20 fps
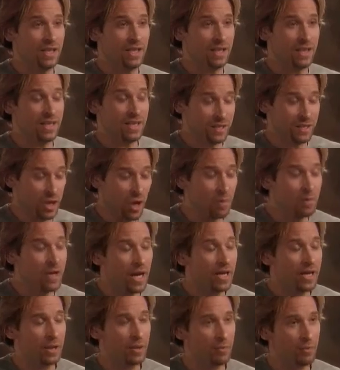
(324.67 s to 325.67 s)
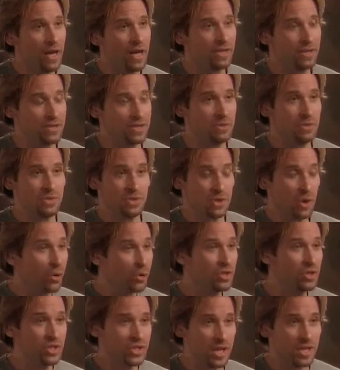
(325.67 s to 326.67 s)
that terminating the pregnancy was the
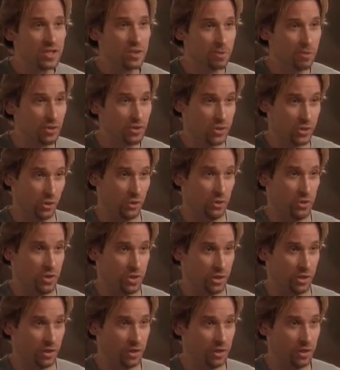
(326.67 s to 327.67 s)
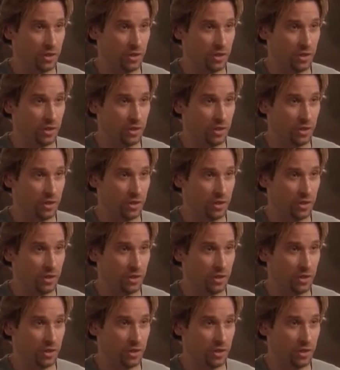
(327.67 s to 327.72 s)
only sensible solution.